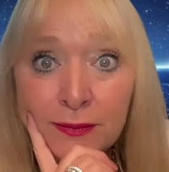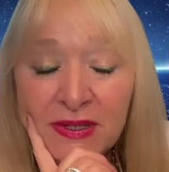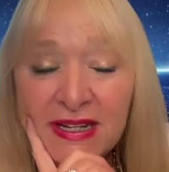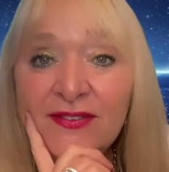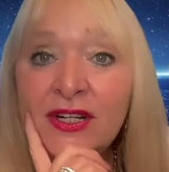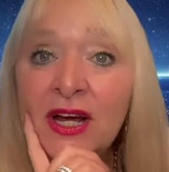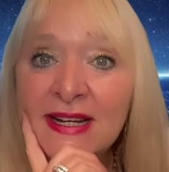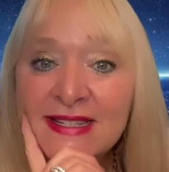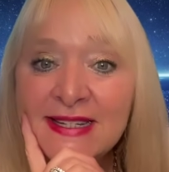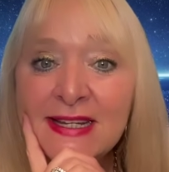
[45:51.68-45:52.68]
But even
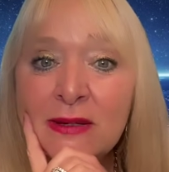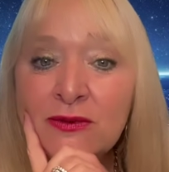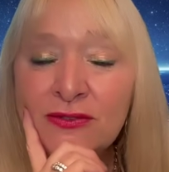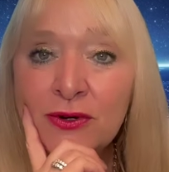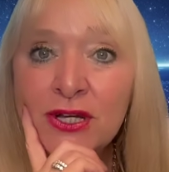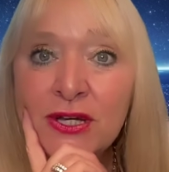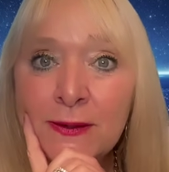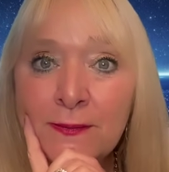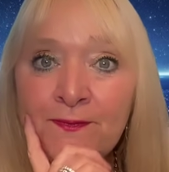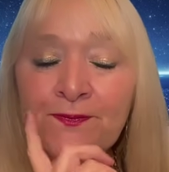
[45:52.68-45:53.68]
I sit here before
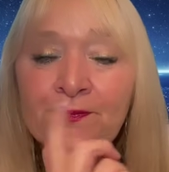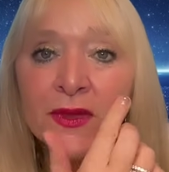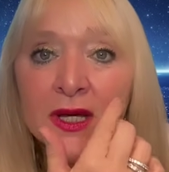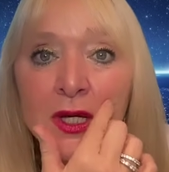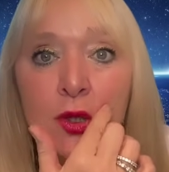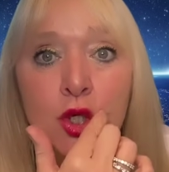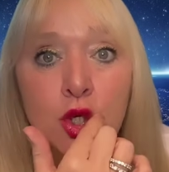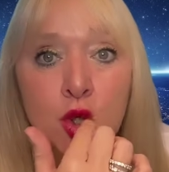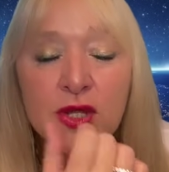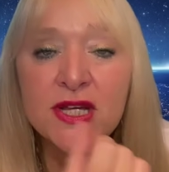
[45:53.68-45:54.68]
you with
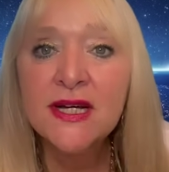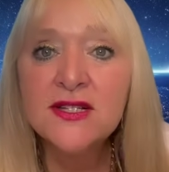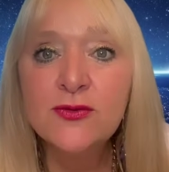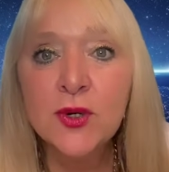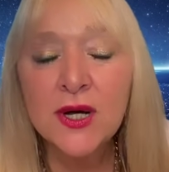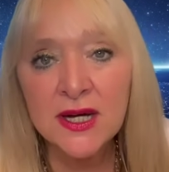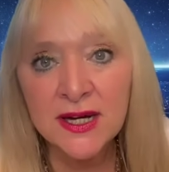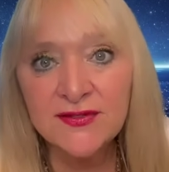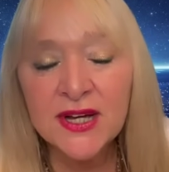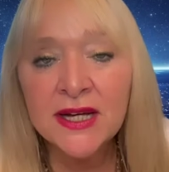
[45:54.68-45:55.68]
all the years of work
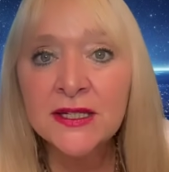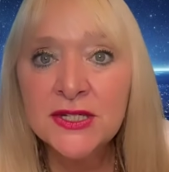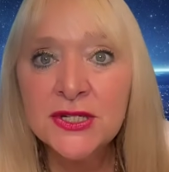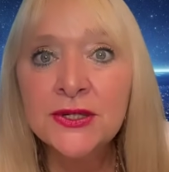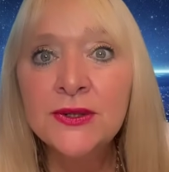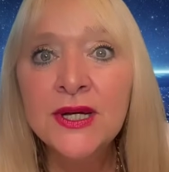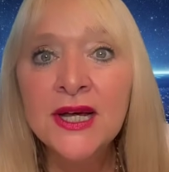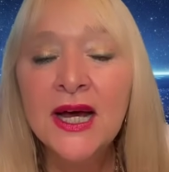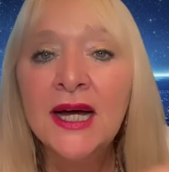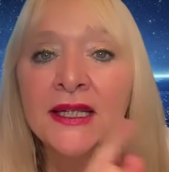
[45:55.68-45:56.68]
I've done and do,
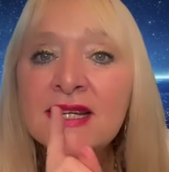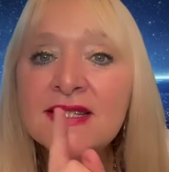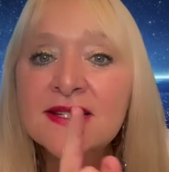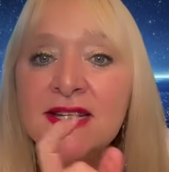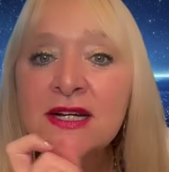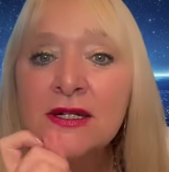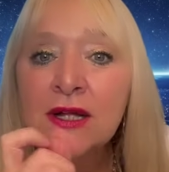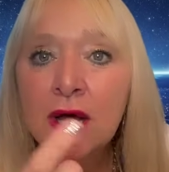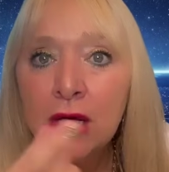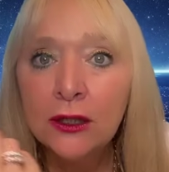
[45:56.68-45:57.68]
and I
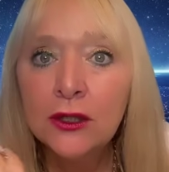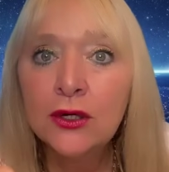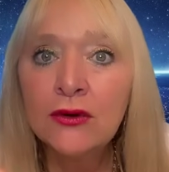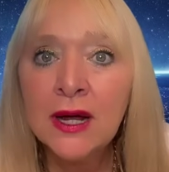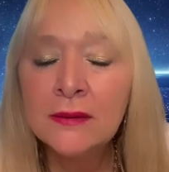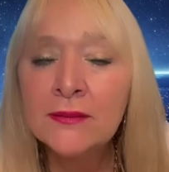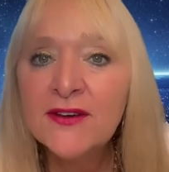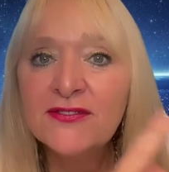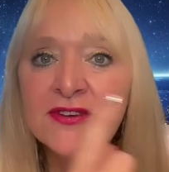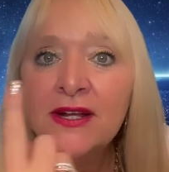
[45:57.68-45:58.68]
still look around
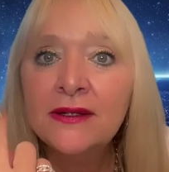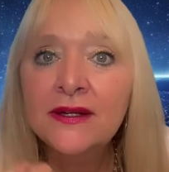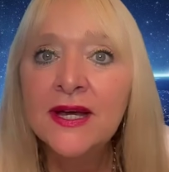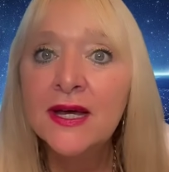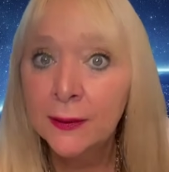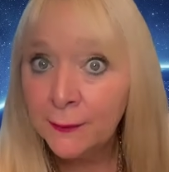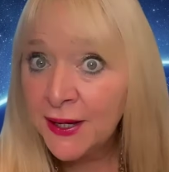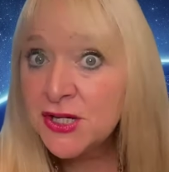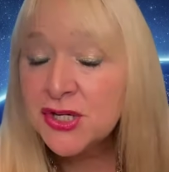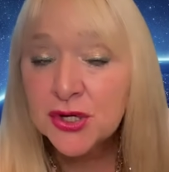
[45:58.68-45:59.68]
my field and
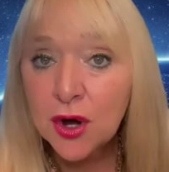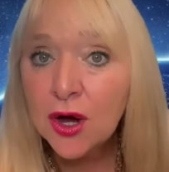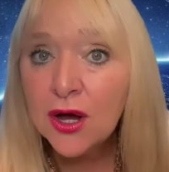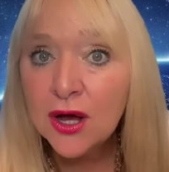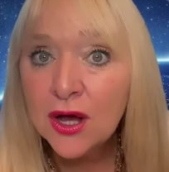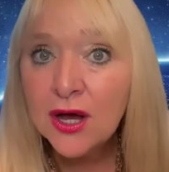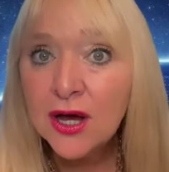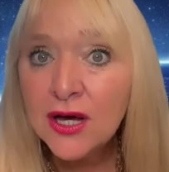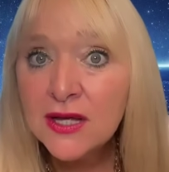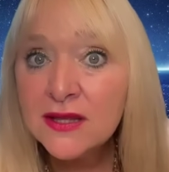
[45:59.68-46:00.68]
make sure
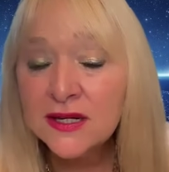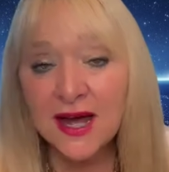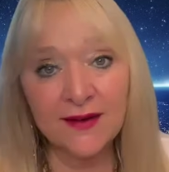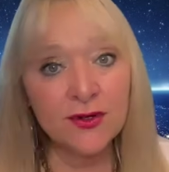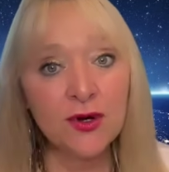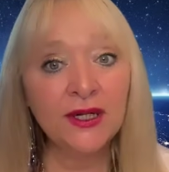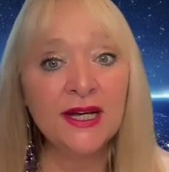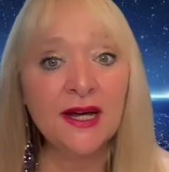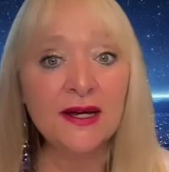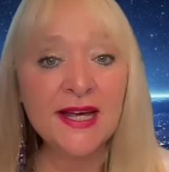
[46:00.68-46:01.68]
that I haven't got
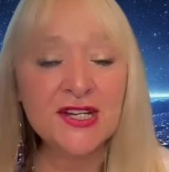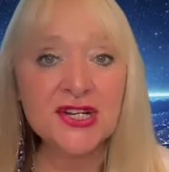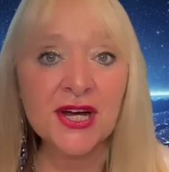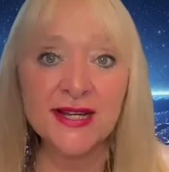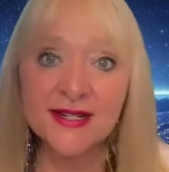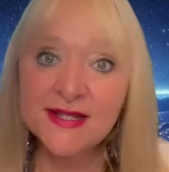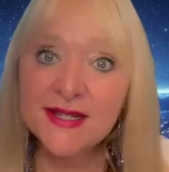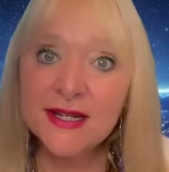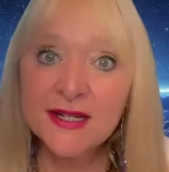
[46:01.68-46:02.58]
any hitchhikers,